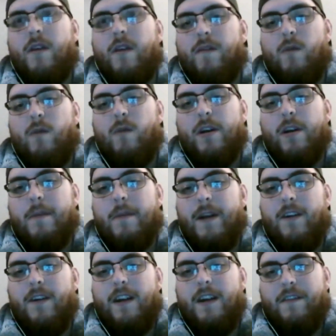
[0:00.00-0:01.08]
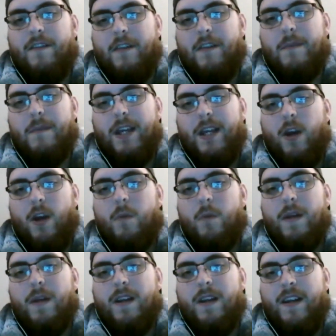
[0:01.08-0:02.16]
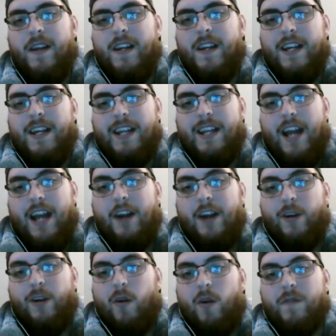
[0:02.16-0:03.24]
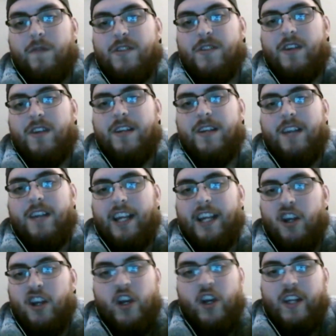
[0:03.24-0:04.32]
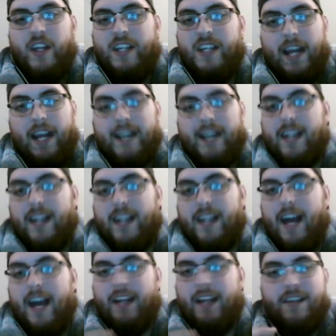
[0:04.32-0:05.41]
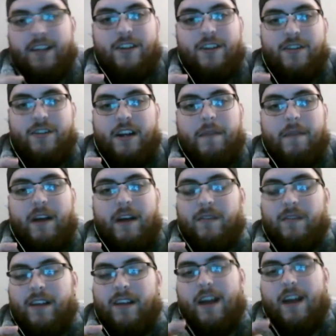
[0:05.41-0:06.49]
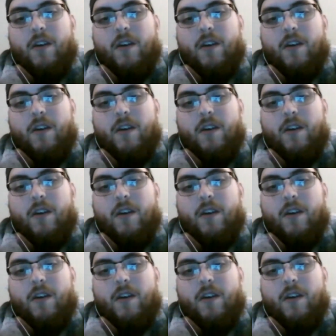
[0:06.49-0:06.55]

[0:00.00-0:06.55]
four year period of them being open. Now you're all of a sudden like canning line. You're talking about I don't know